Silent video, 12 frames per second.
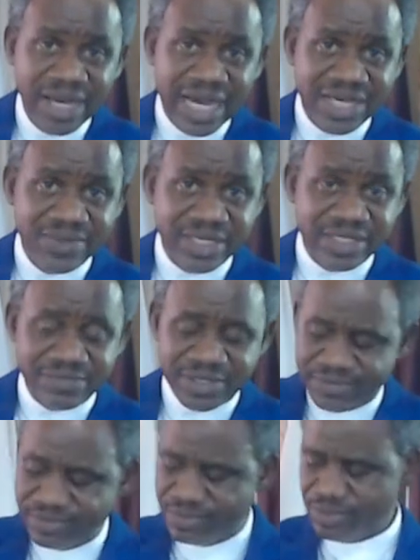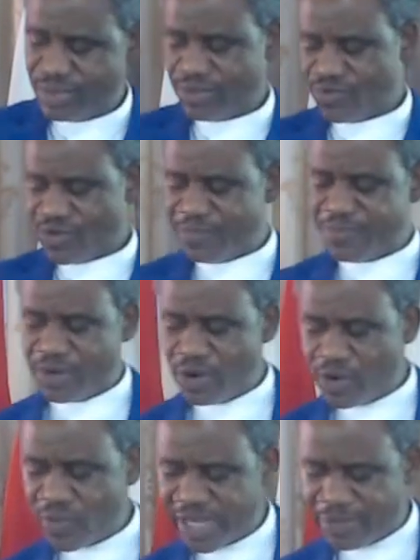Are you getting me? So I pray
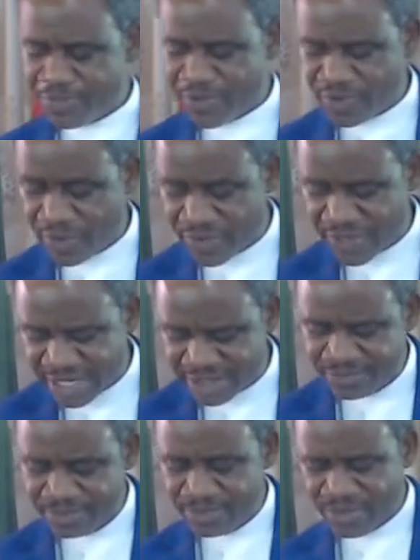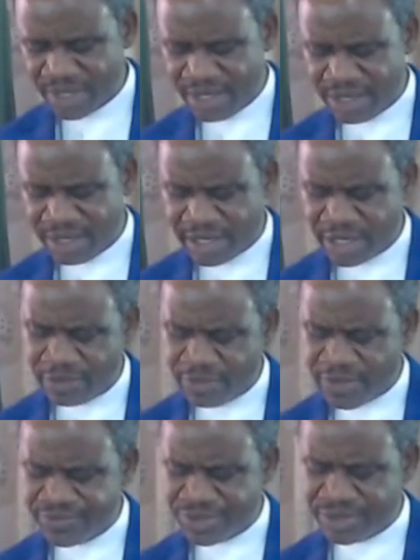God will help you know that. in the
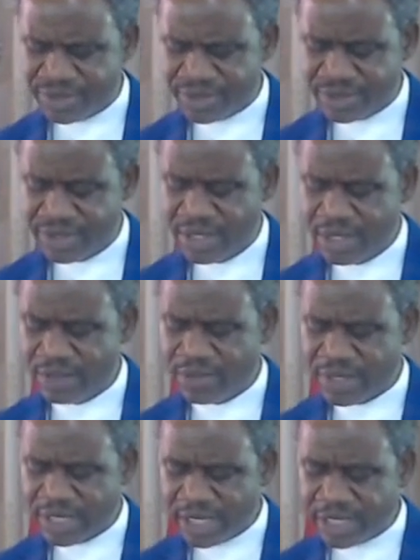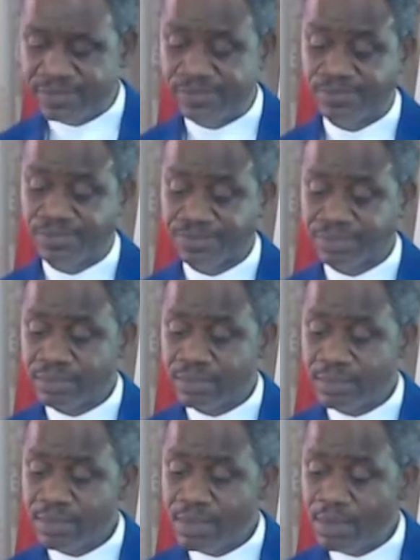name of Jesus. Okay.
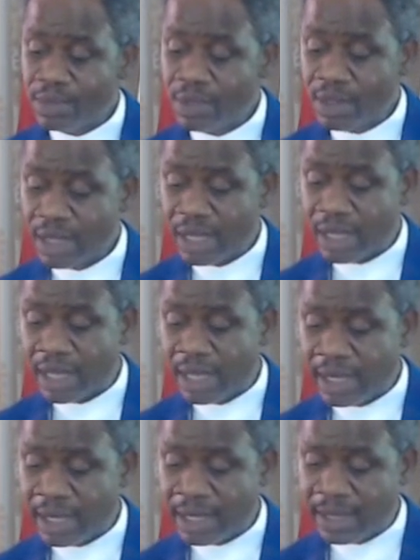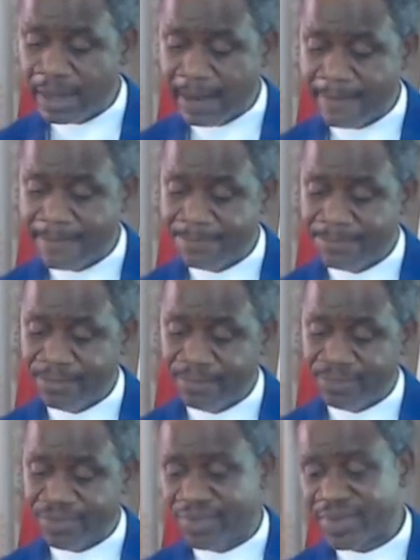
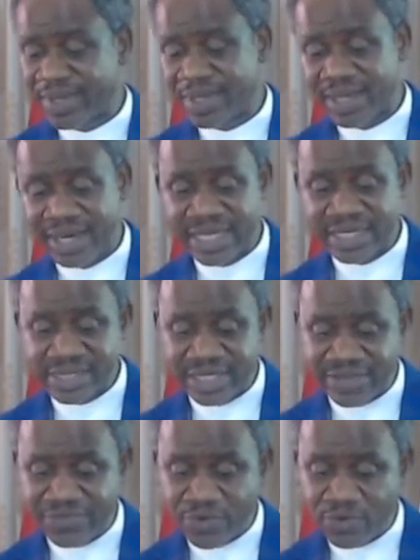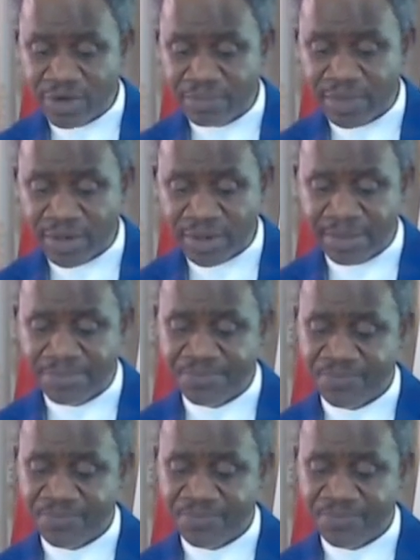Can I still give you one more?